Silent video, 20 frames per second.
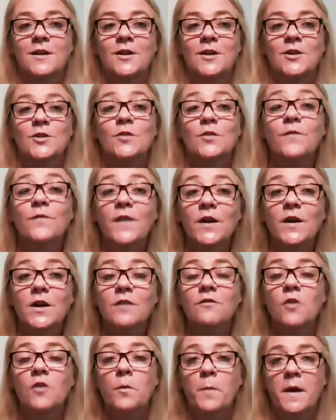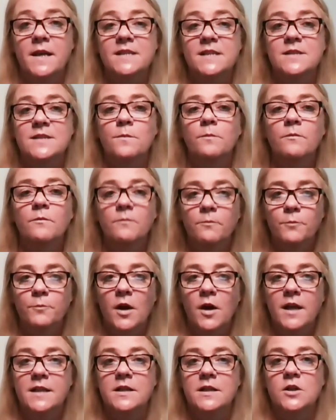Your very robust
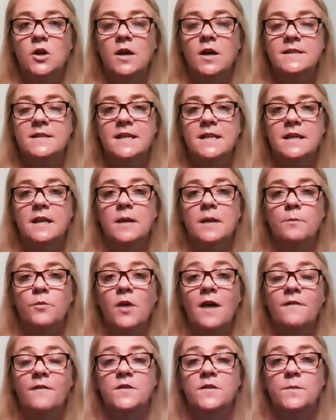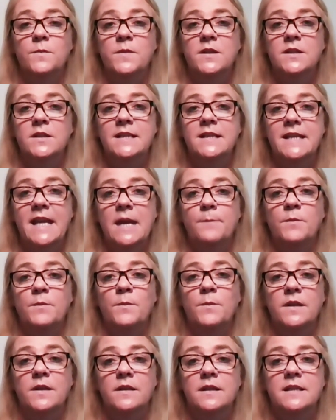product costing and profitability
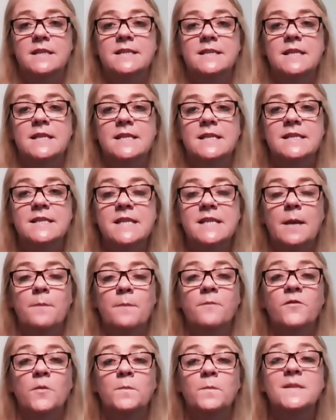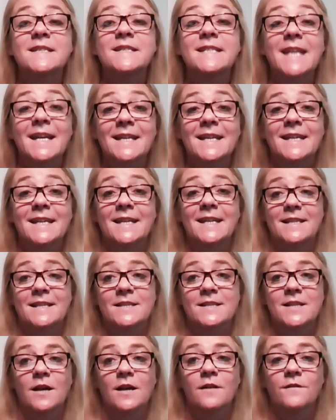capabilities stem from decades
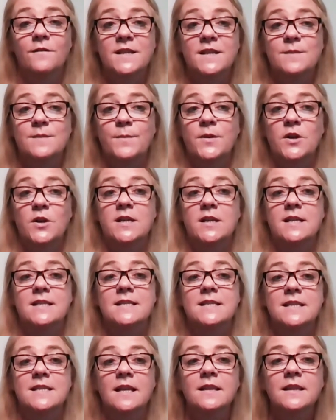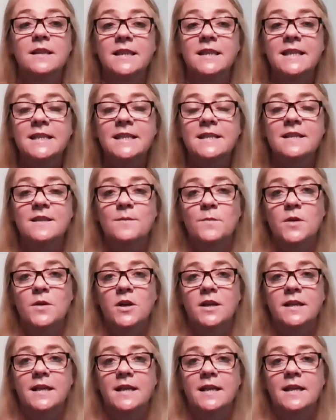of experience leading the
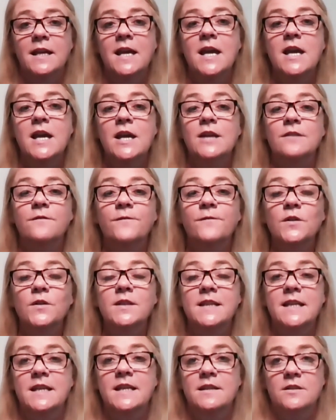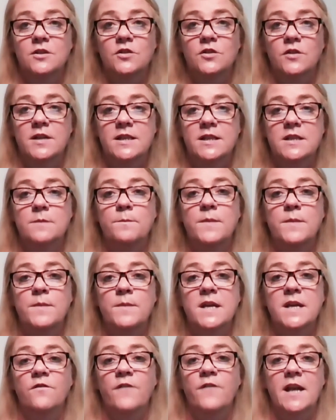market in fully integrated
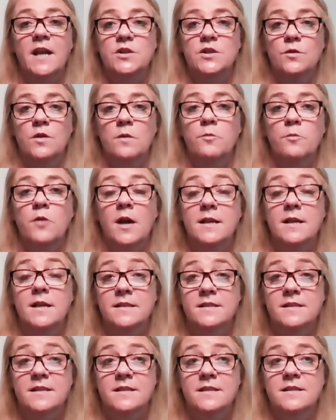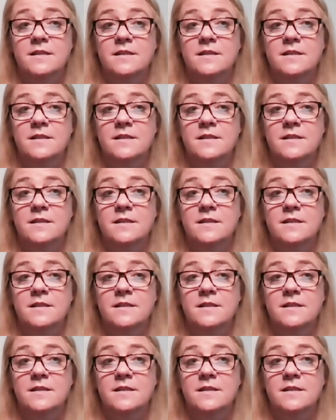manufacturing processes.